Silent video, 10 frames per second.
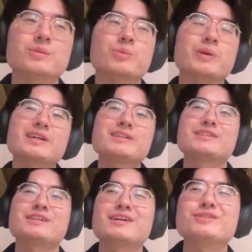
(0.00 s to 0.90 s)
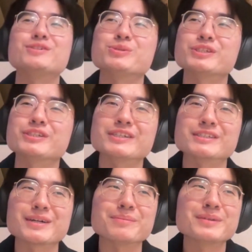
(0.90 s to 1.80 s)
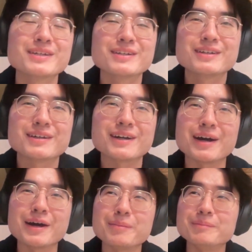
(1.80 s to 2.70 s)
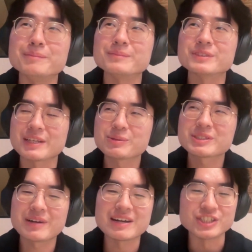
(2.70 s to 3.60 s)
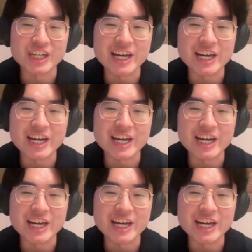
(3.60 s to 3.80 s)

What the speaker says: when I decided to switch things up, So that was around